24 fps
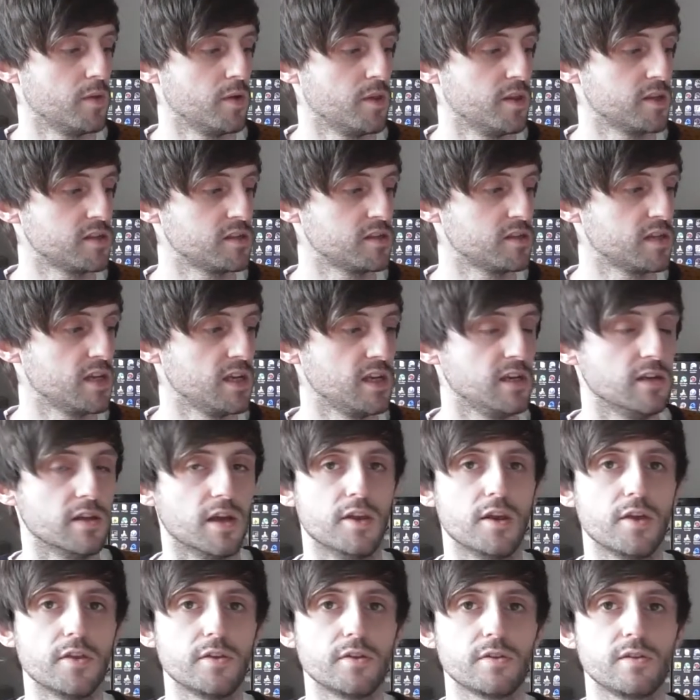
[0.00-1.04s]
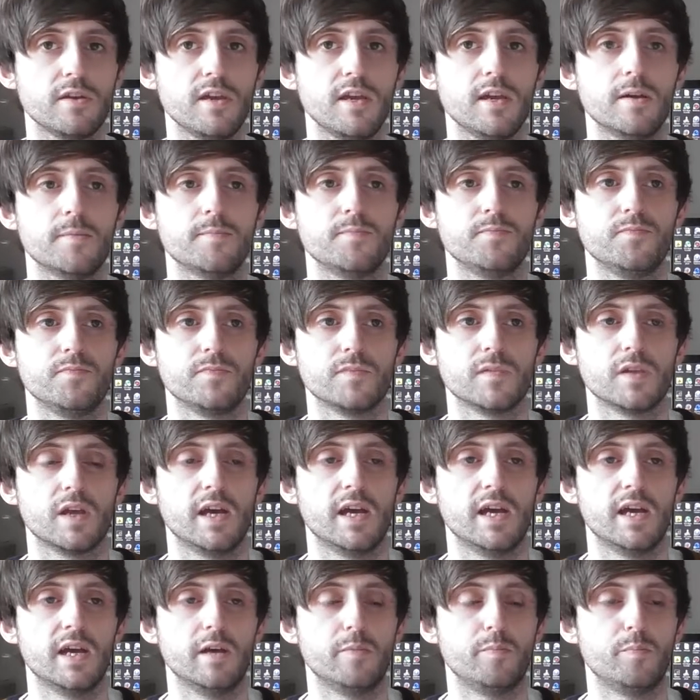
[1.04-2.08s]
Let's see, another game,
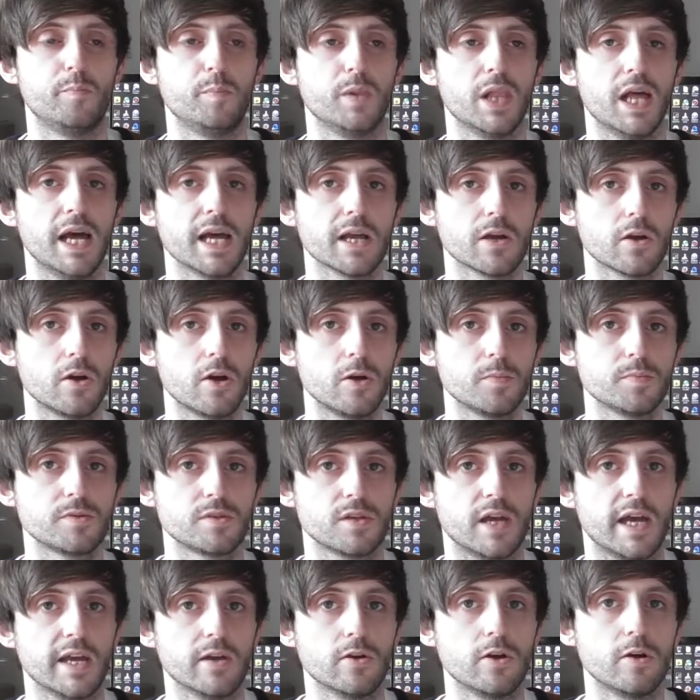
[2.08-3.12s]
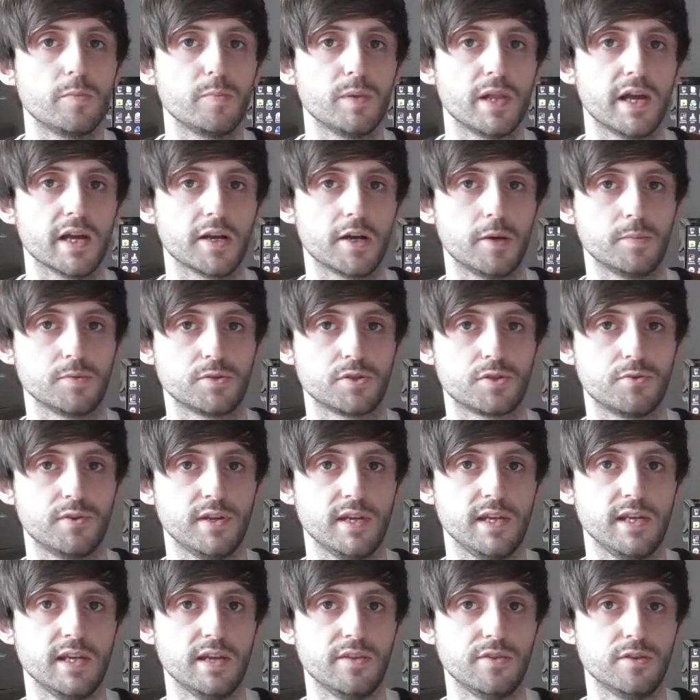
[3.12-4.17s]
Black Ops. I got Black Ops
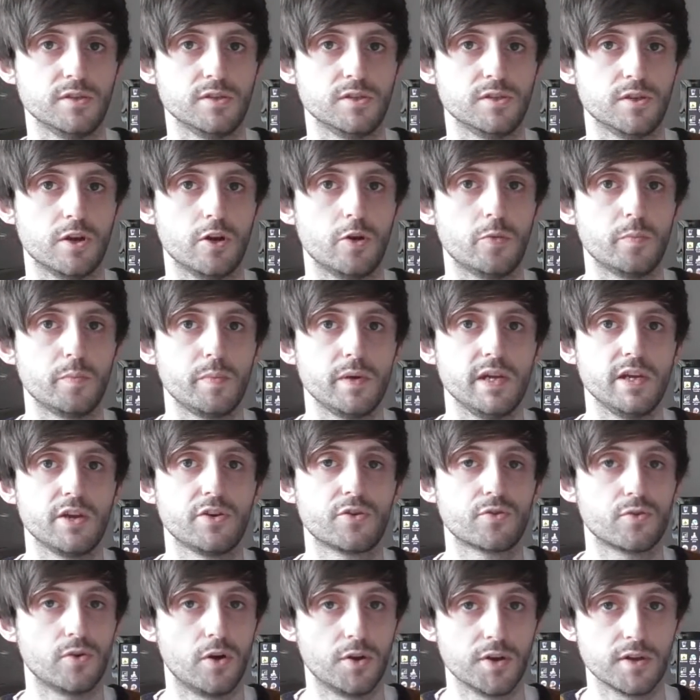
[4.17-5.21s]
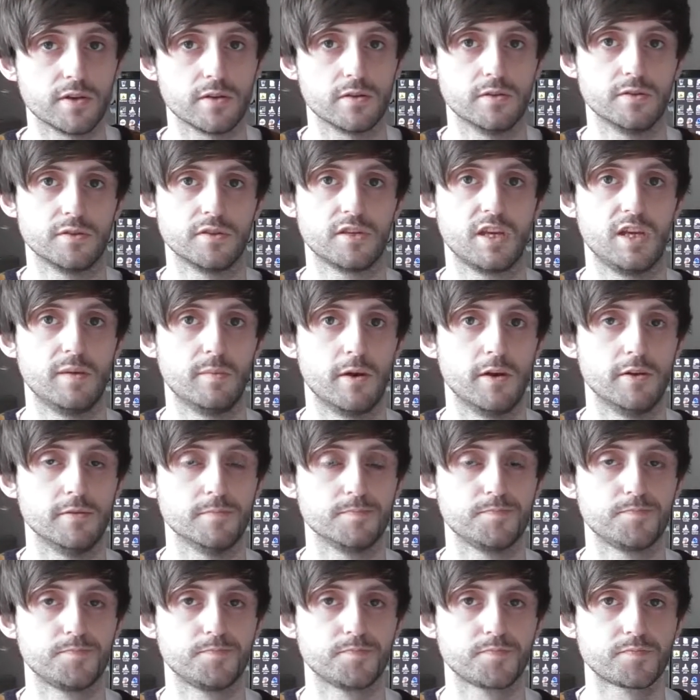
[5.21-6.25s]
3, the Zombie Chronicles came out.
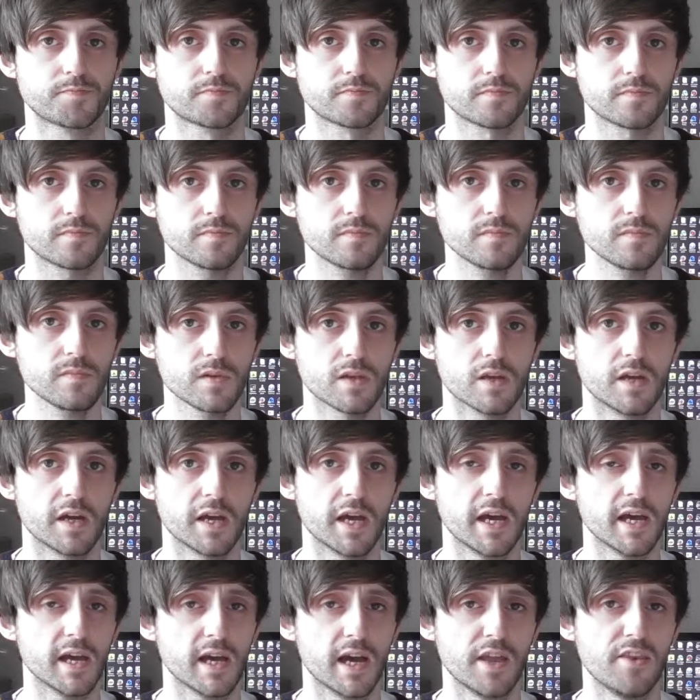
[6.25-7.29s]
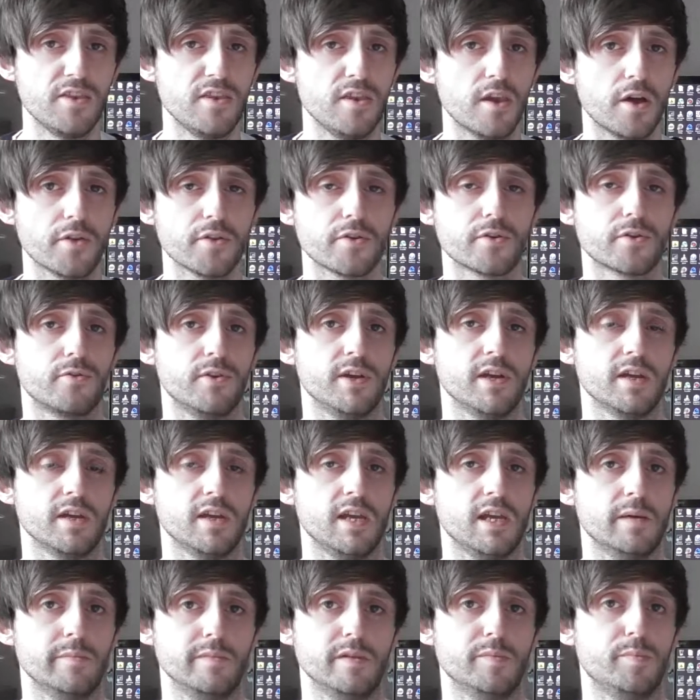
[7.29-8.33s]
Another great
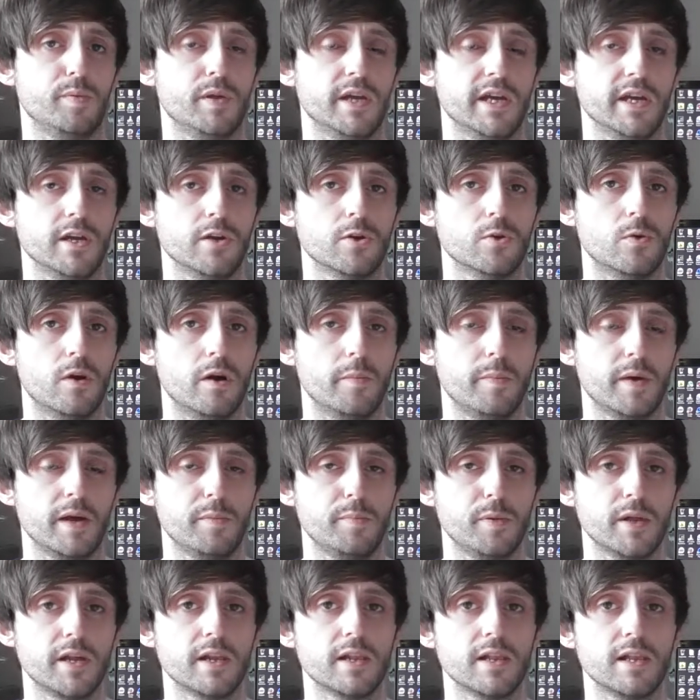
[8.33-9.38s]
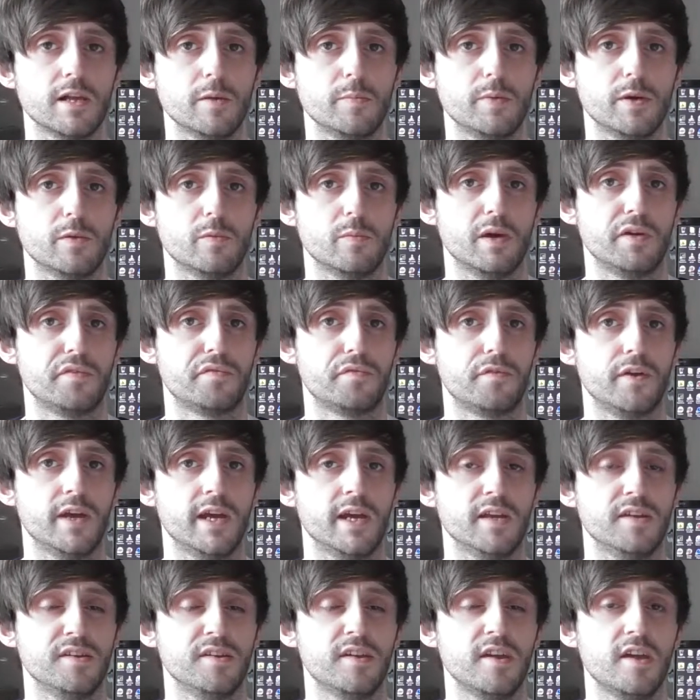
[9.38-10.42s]
game to play co-op. I played a little bit with my
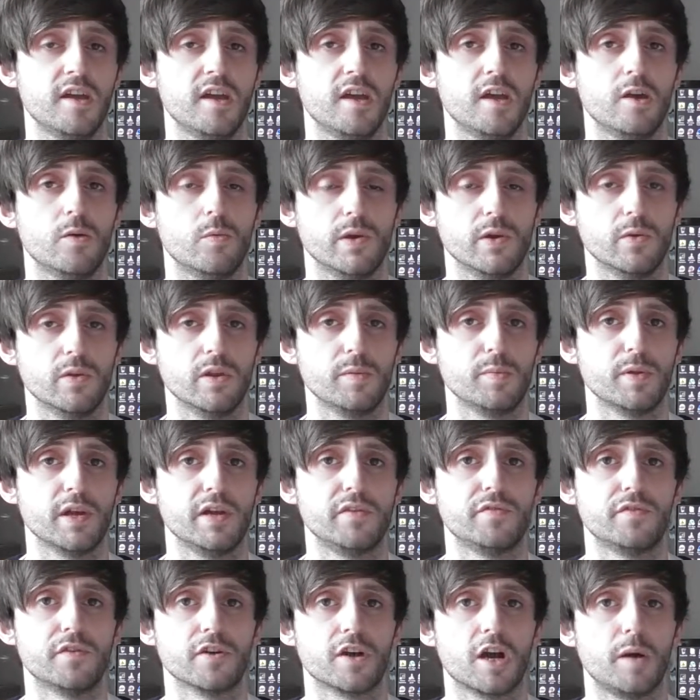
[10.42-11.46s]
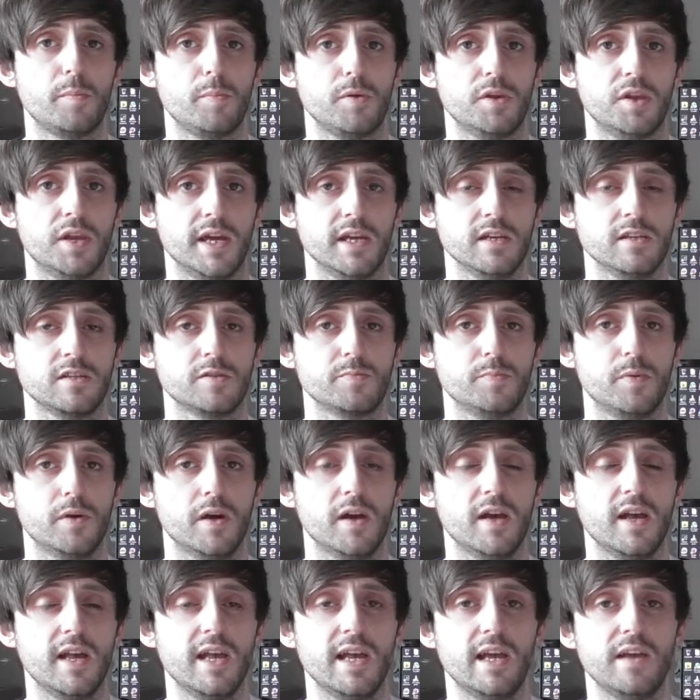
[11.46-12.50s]
friend. We only played for a couple of nights,
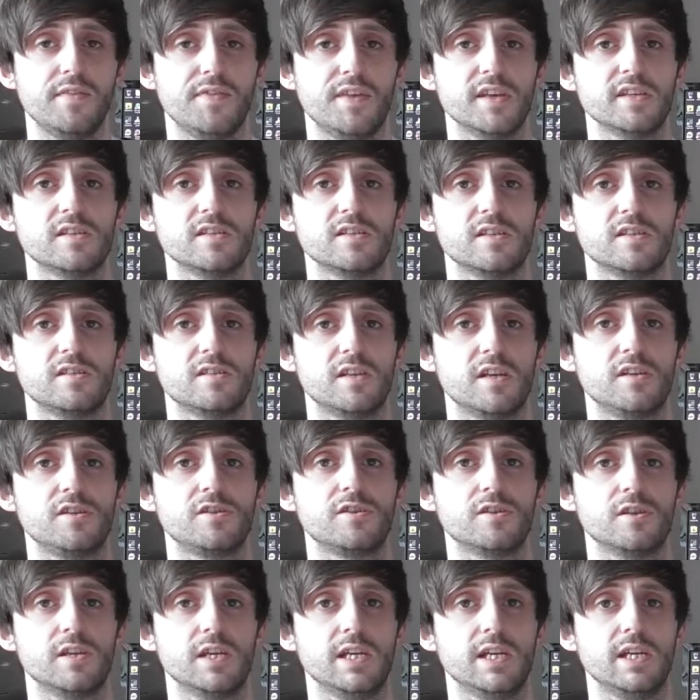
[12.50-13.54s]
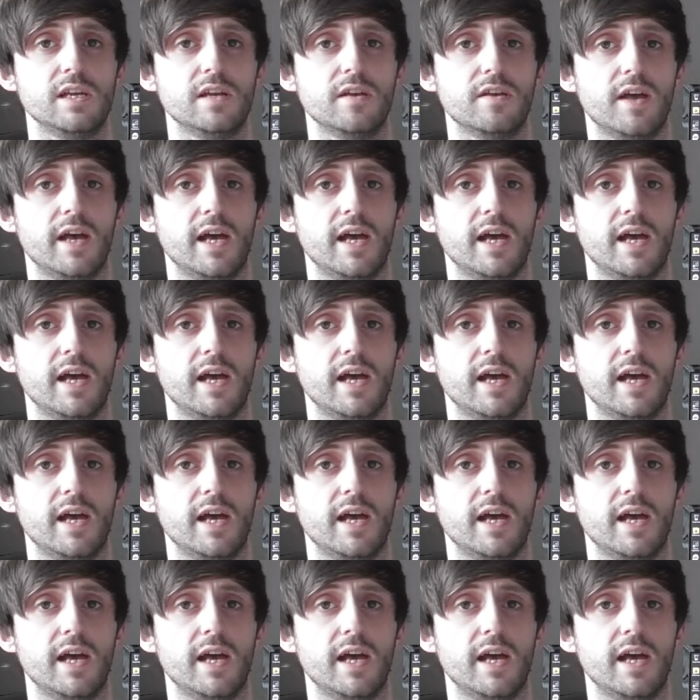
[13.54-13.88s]
but this is essentially